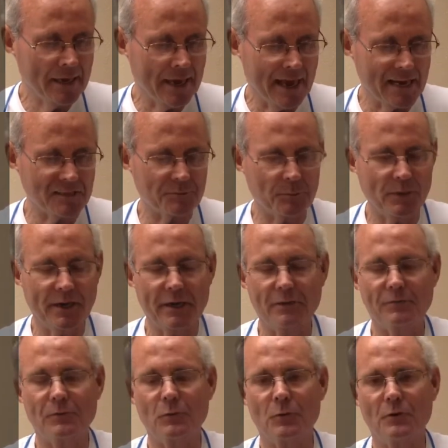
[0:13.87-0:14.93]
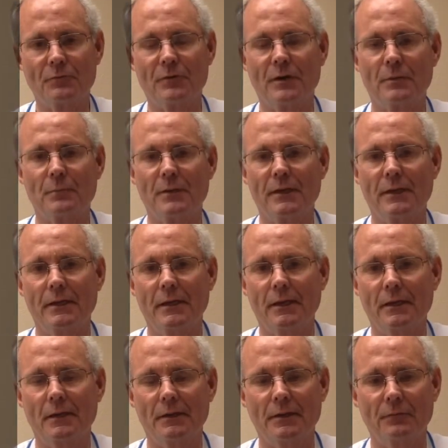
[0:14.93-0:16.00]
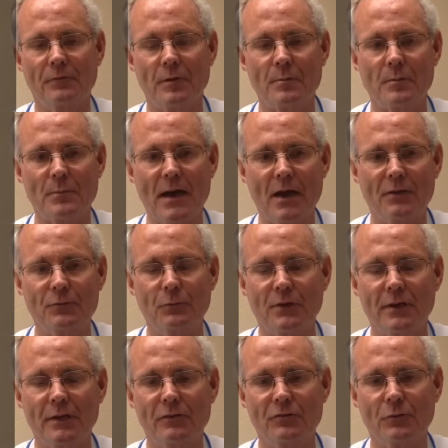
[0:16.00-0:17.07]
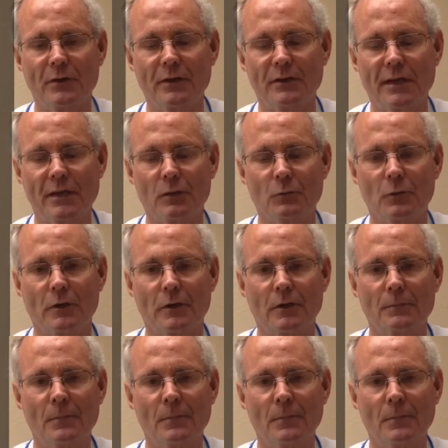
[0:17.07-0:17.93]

aspirating fluid from the mouth when he's doing dental work,